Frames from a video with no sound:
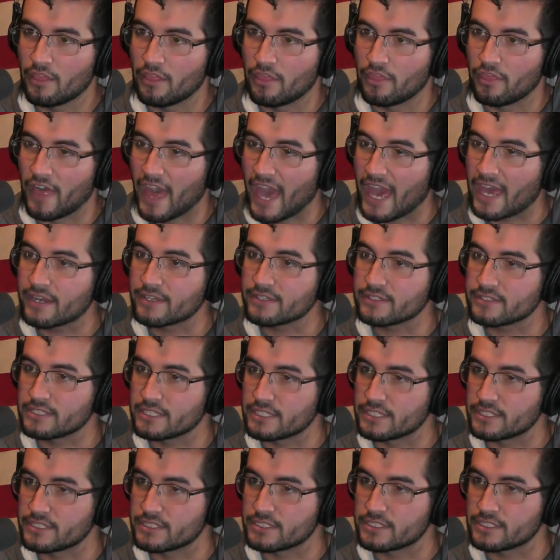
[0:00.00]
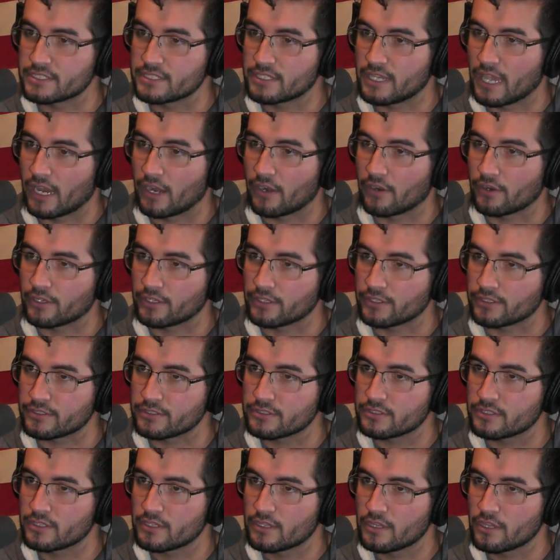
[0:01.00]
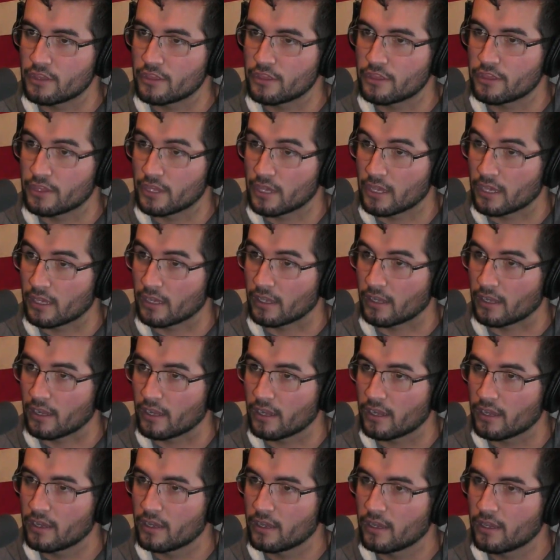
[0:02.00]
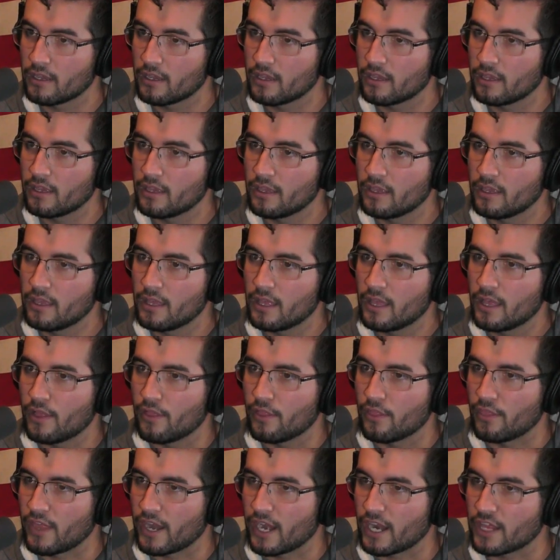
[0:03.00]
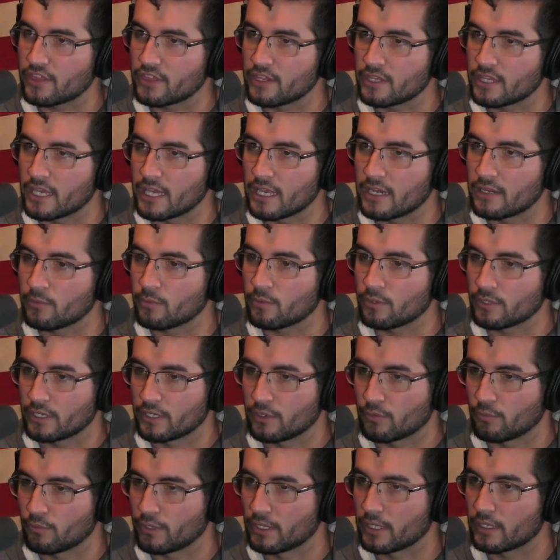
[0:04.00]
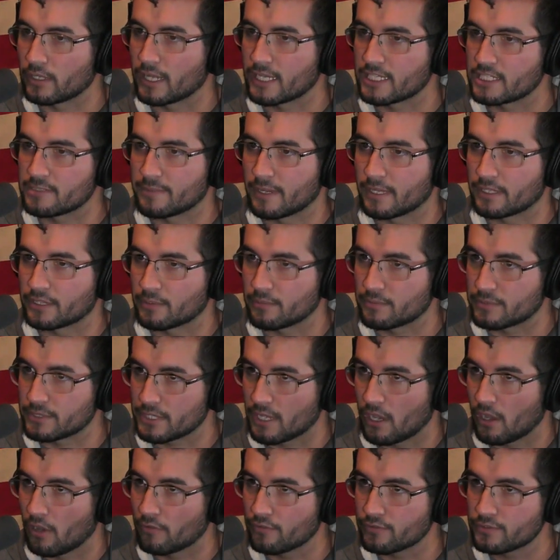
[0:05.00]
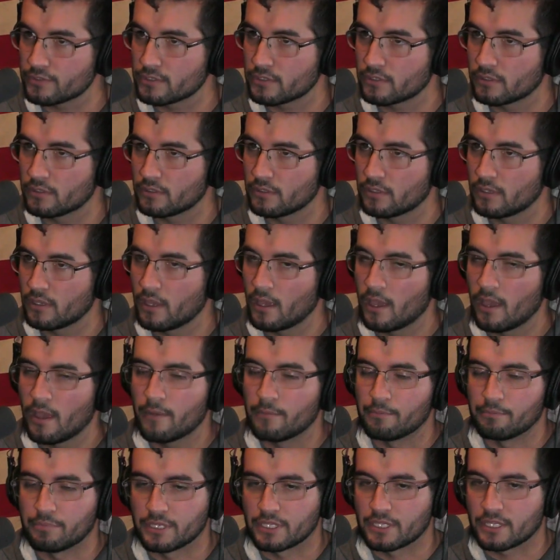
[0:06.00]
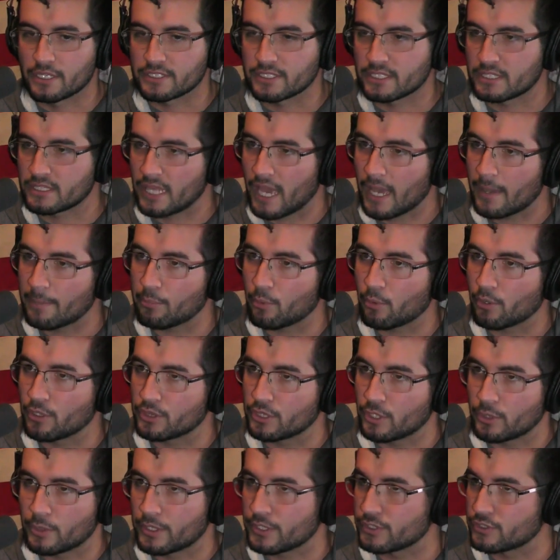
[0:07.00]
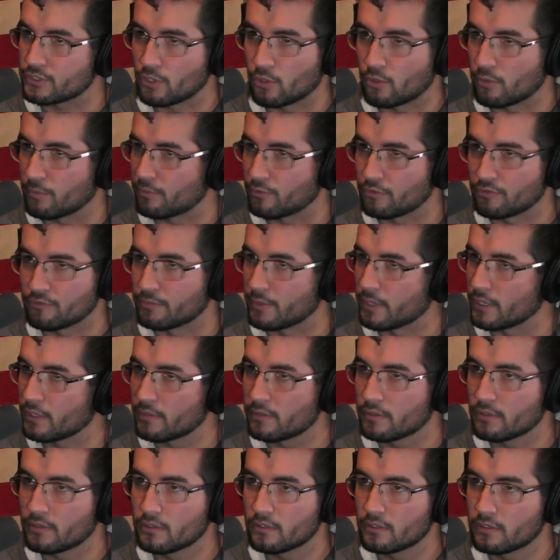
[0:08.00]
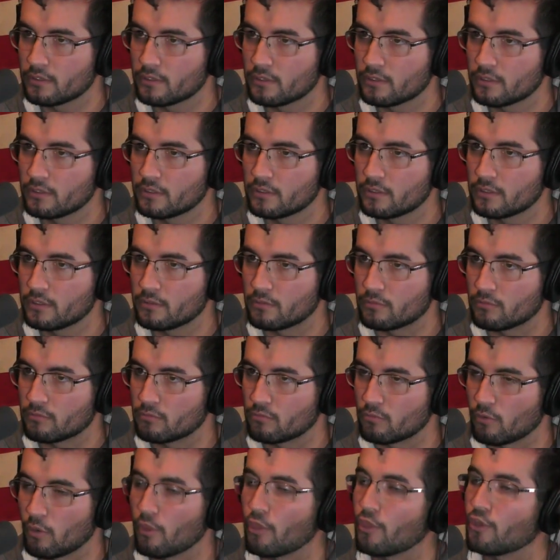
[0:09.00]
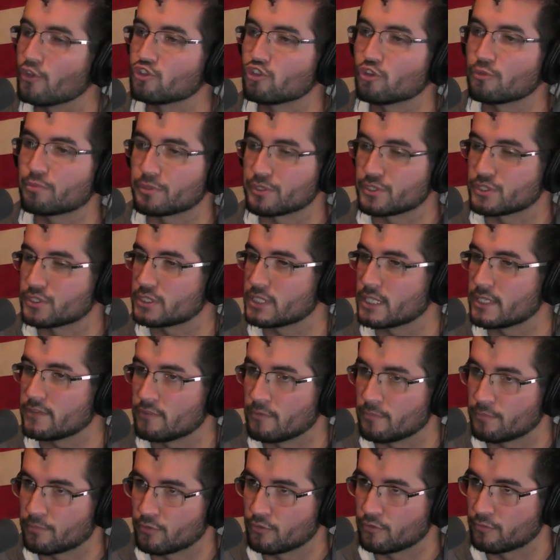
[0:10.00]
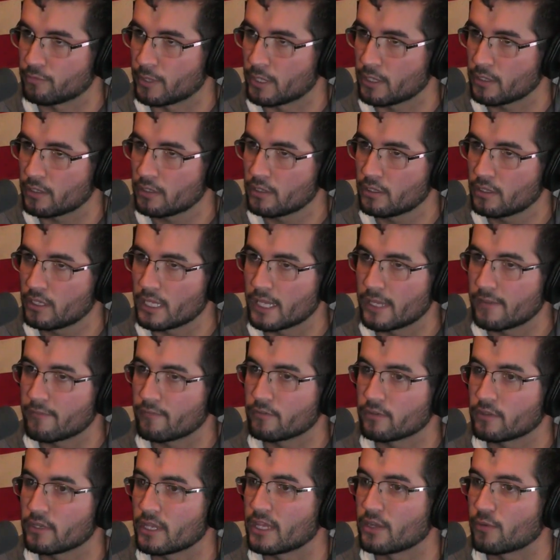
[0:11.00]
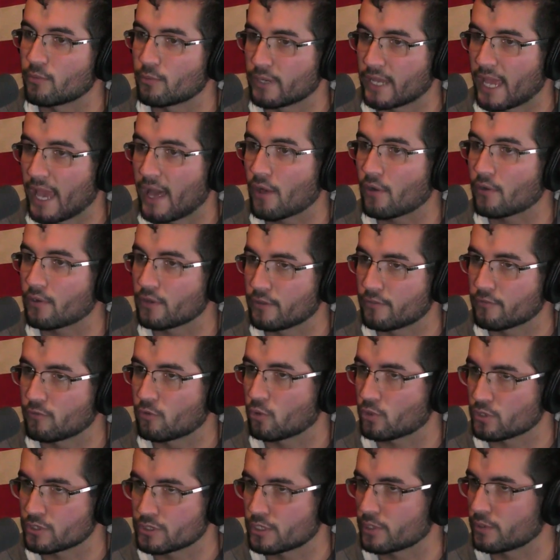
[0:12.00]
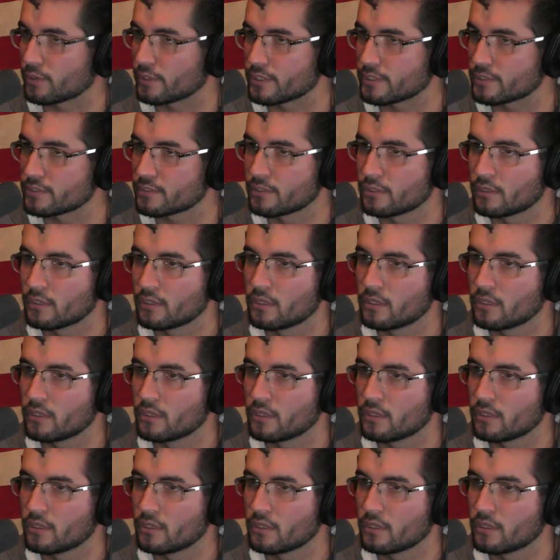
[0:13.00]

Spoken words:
That is the scariest thing that I think anyone can realize about themselves. Because at that point, there is no improvement. There's no perceived improvement. Even in reality, of course, there is.